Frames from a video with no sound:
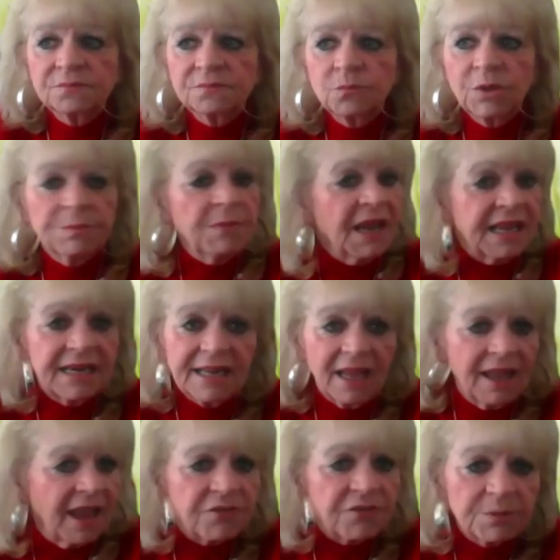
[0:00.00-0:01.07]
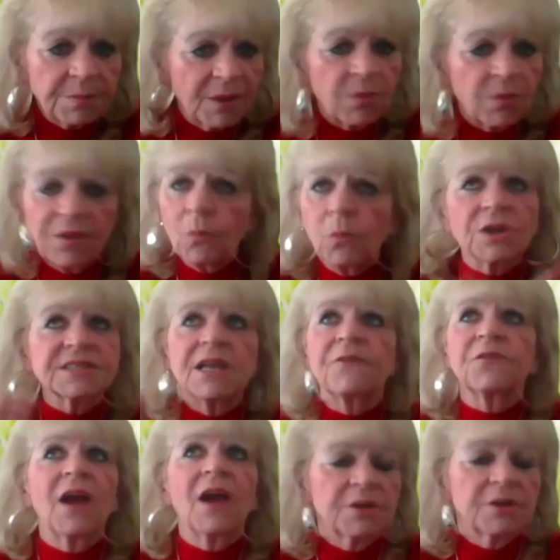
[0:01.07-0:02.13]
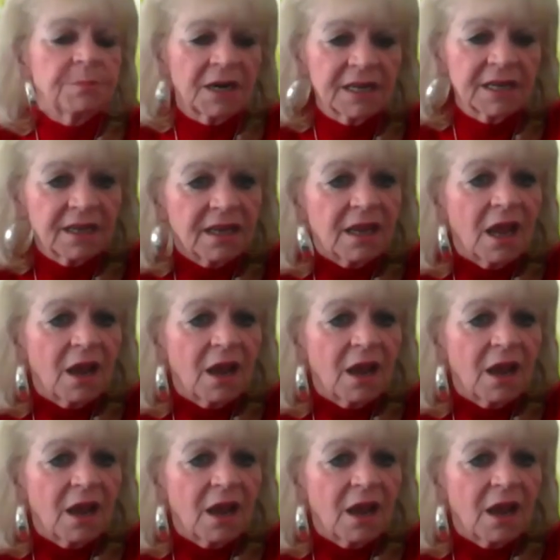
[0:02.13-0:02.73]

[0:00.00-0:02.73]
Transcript: would make it everybody it works out for everybody